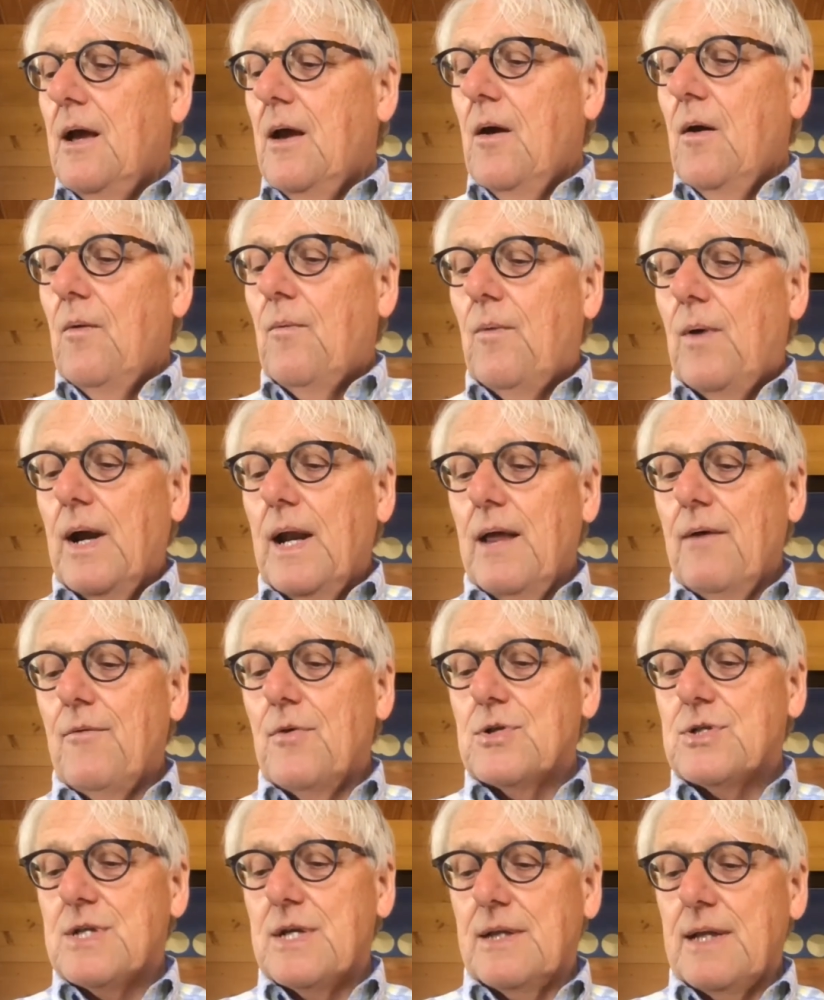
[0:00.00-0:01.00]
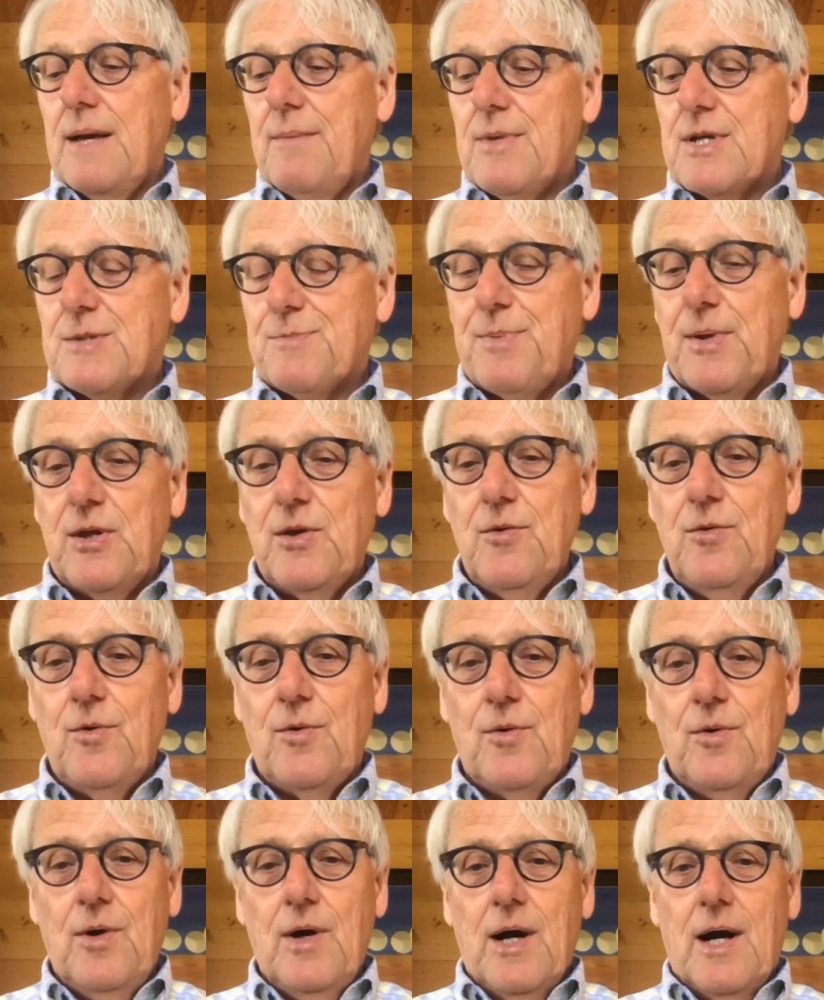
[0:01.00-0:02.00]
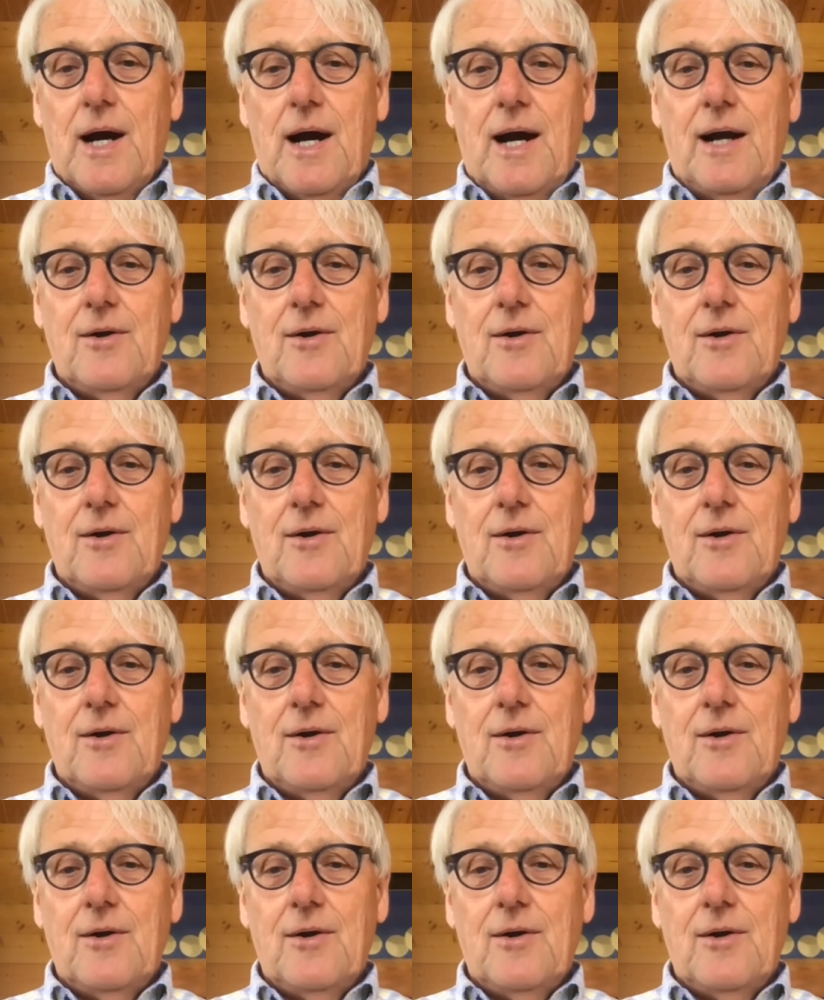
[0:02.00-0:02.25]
While I was at MSPU, I